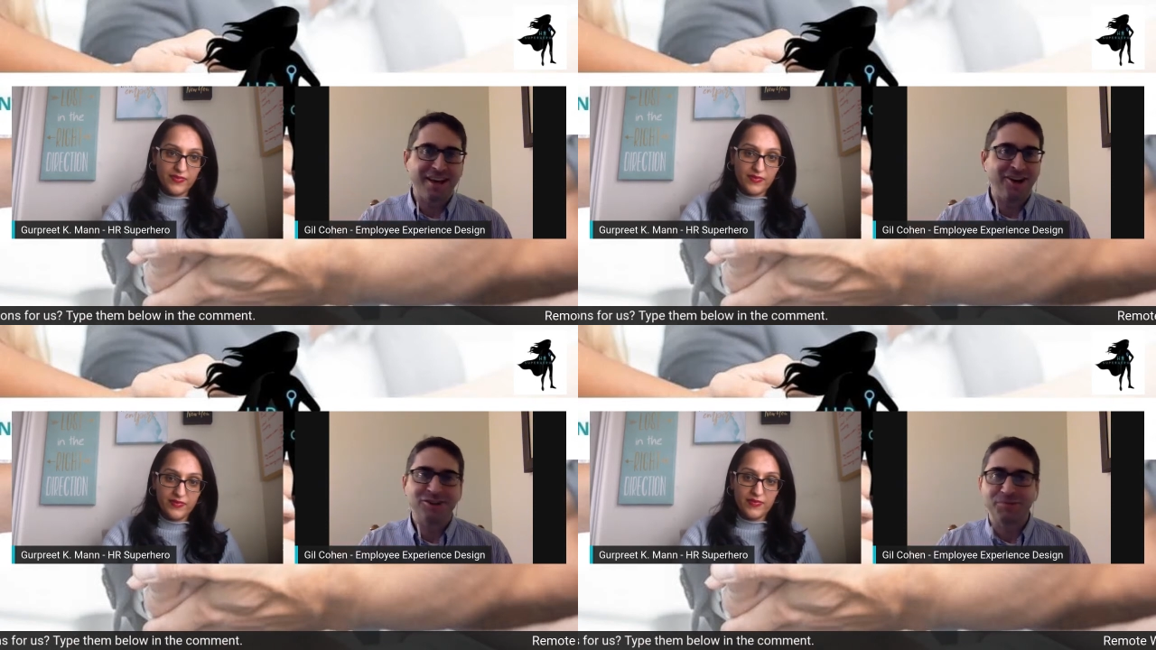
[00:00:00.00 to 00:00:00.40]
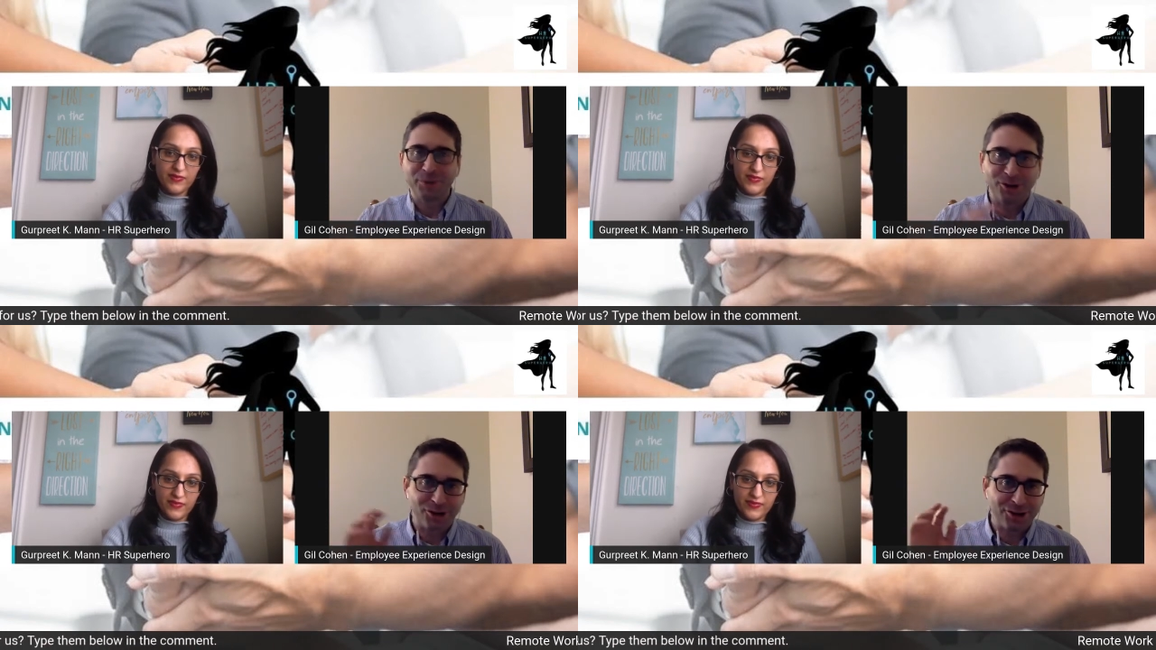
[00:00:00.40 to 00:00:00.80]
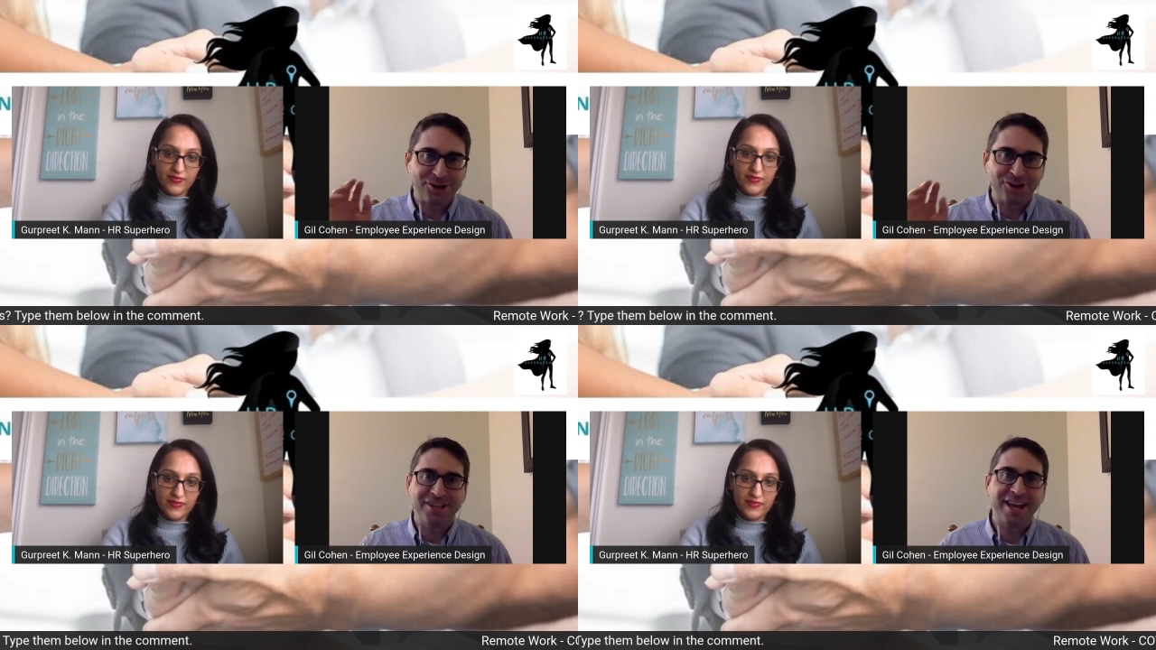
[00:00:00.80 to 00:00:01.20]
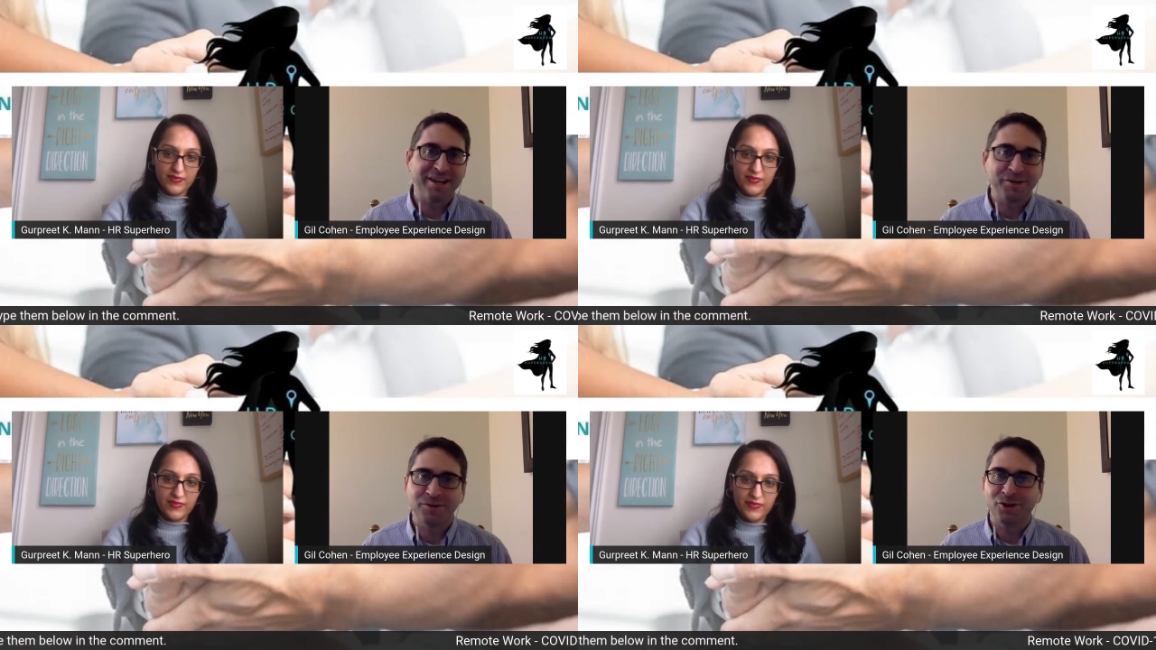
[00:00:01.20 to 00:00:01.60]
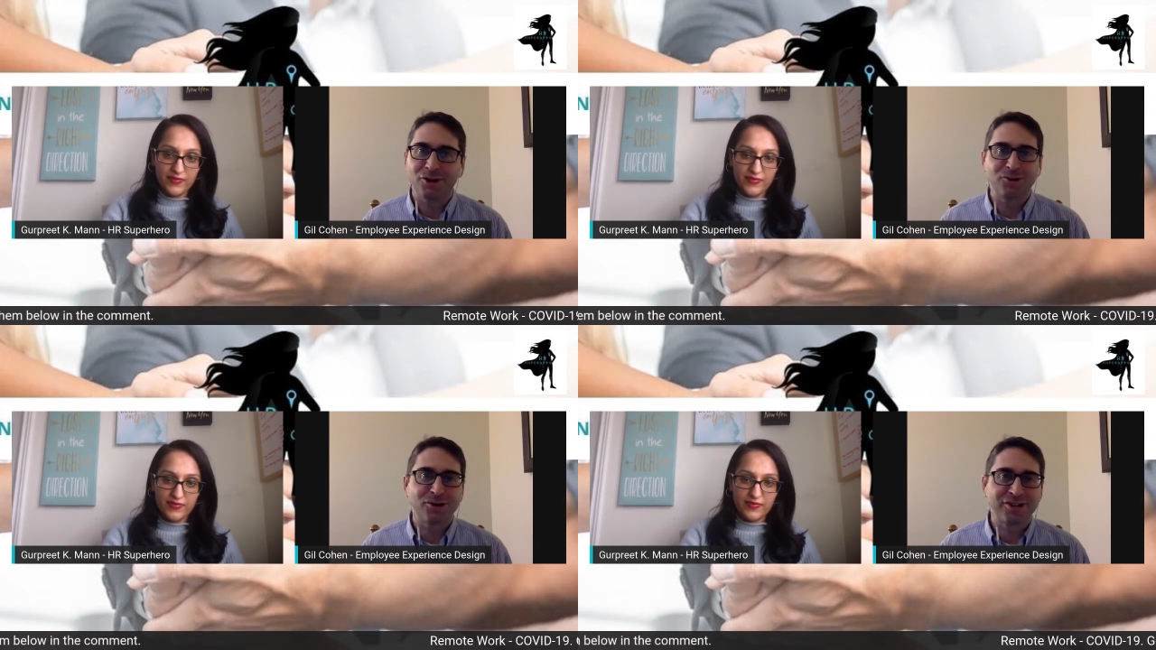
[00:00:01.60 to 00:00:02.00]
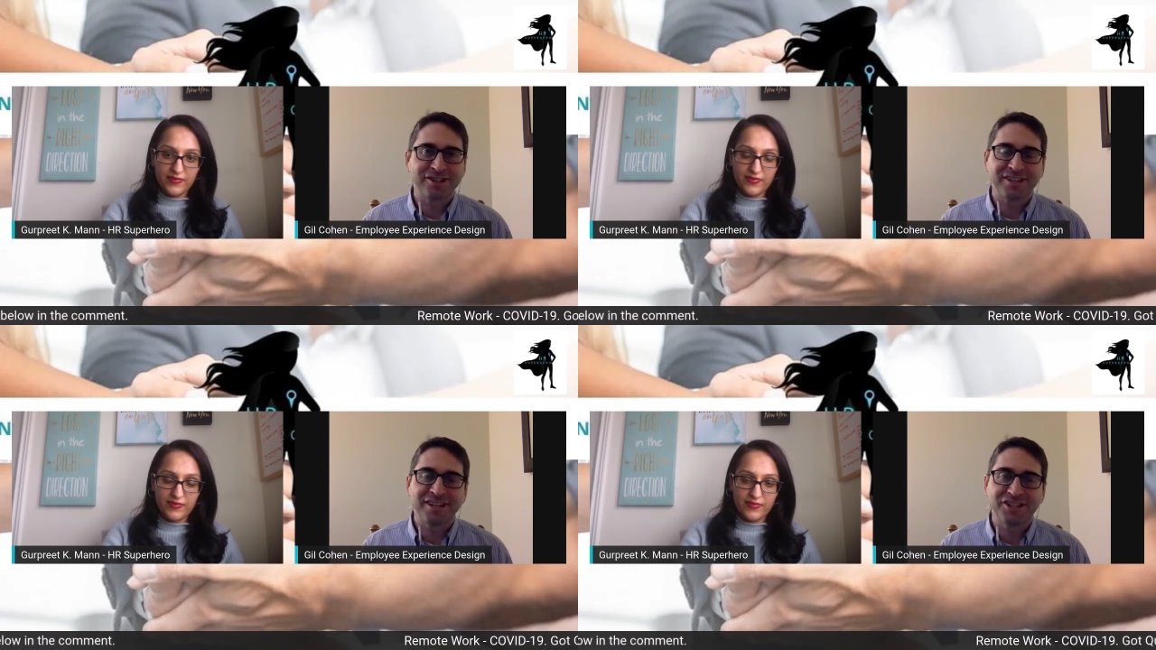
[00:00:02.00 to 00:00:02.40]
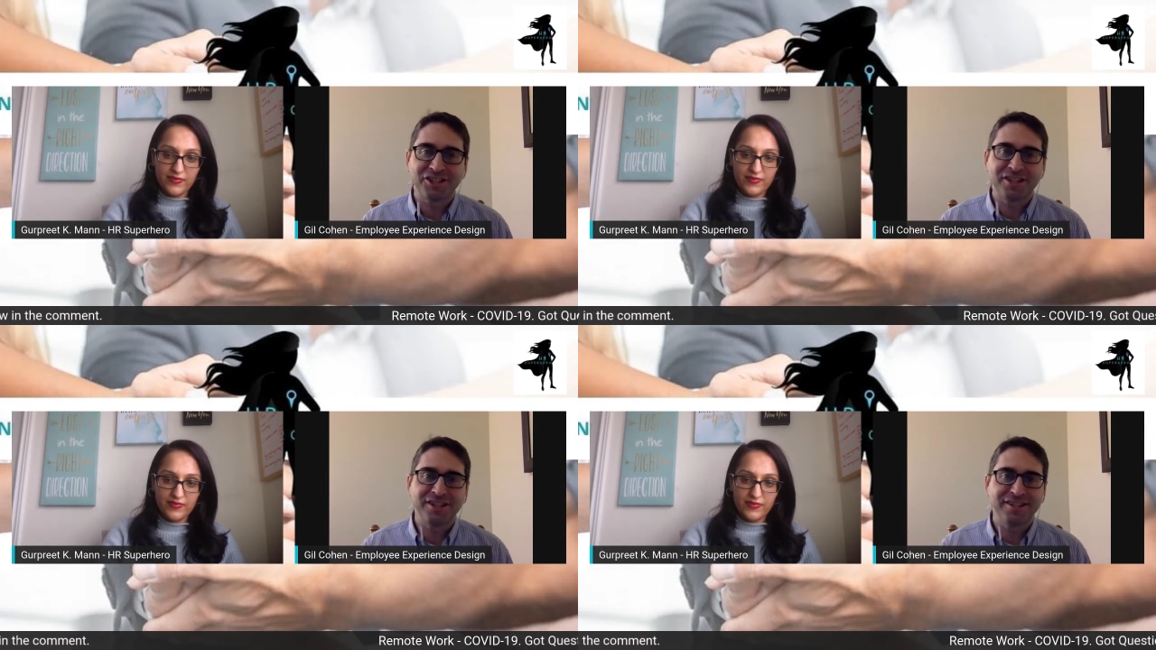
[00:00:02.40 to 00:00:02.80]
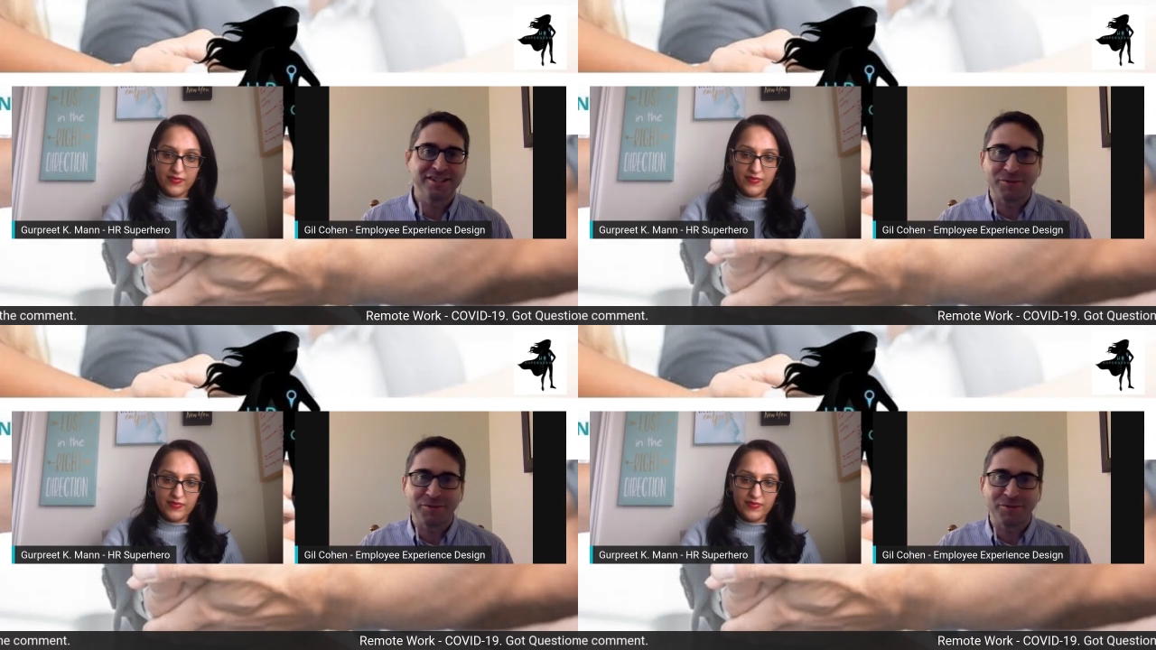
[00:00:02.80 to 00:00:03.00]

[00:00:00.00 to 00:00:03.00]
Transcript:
Speaker 1: entrepreneurs any large organization